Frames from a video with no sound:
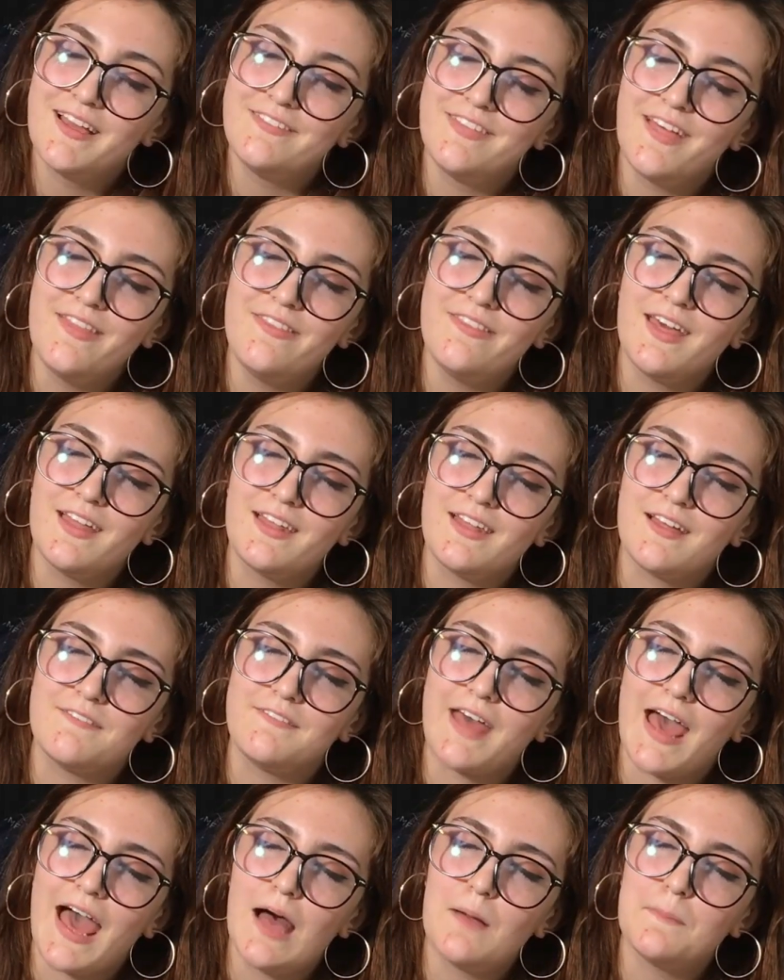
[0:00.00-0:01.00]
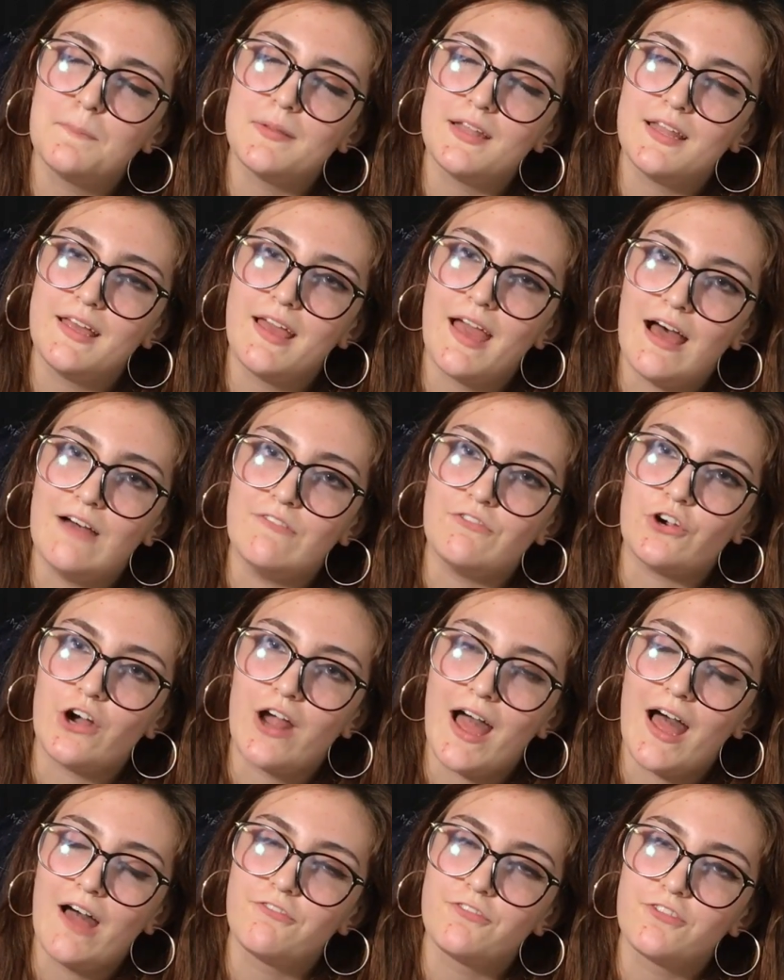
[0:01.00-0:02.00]
Then they lived happily ever
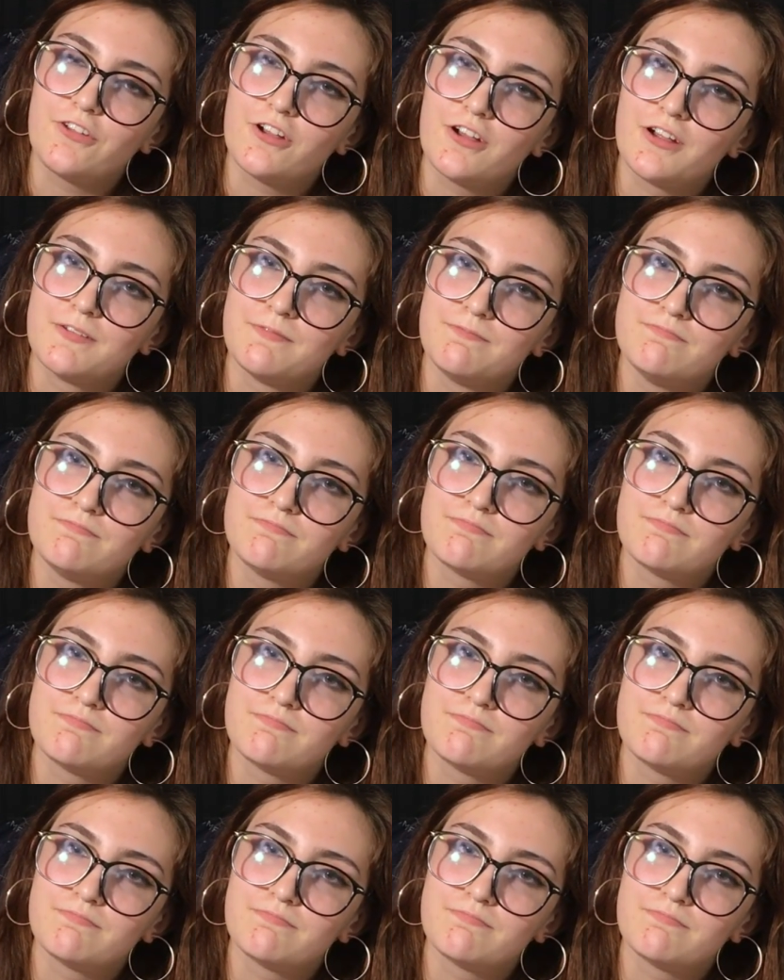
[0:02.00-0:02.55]
after.